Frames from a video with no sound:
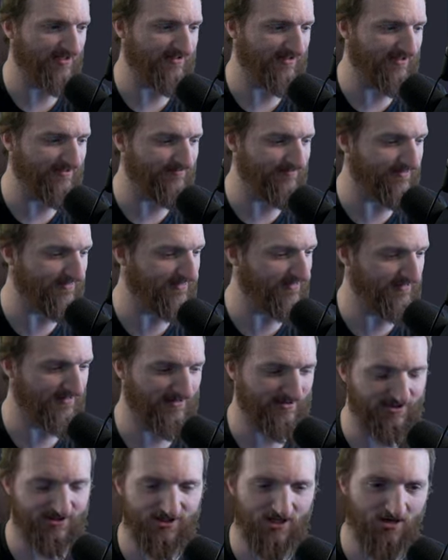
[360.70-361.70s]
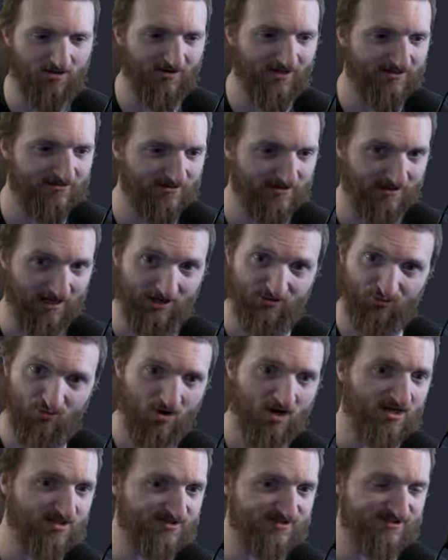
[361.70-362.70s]
and you know, it, it
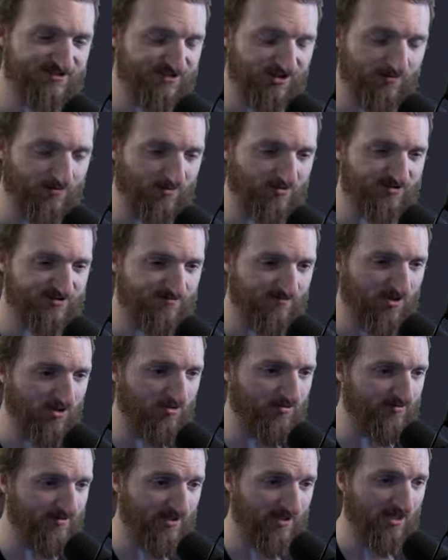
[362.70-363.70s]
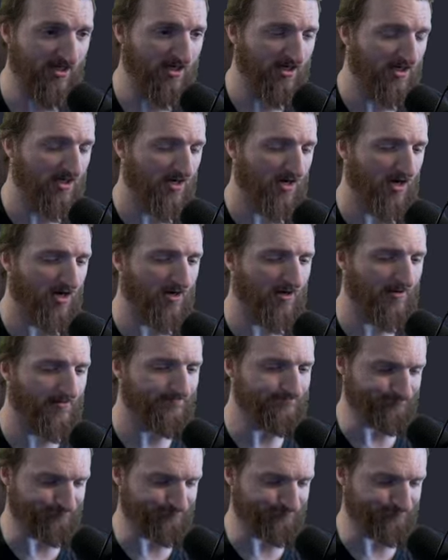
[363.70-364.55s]
runs super smooth. Um,